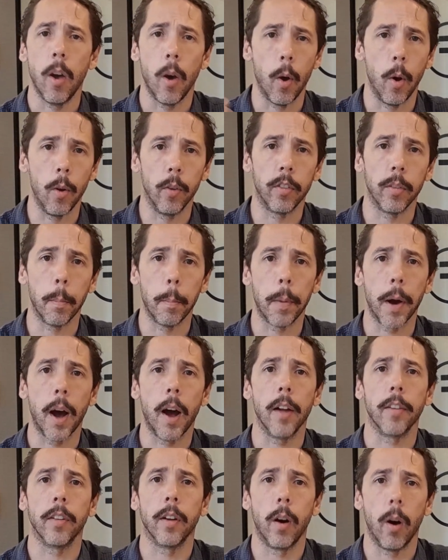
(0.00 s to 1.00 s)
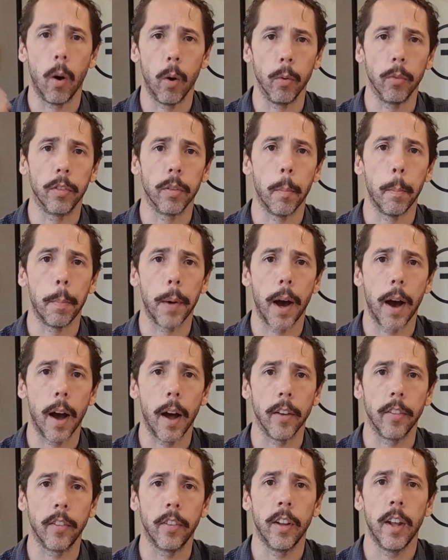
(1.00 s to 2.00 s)
earn some bahts, hold some
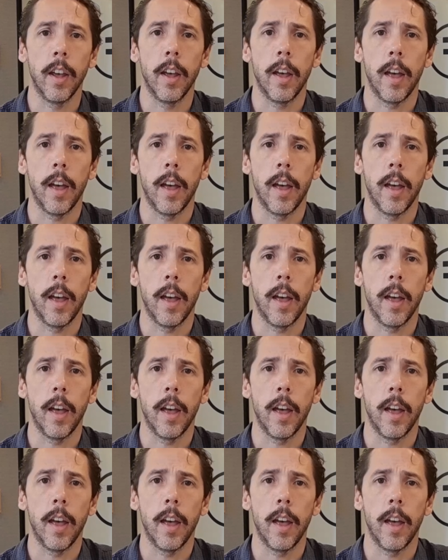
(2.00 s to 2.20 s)
bahts,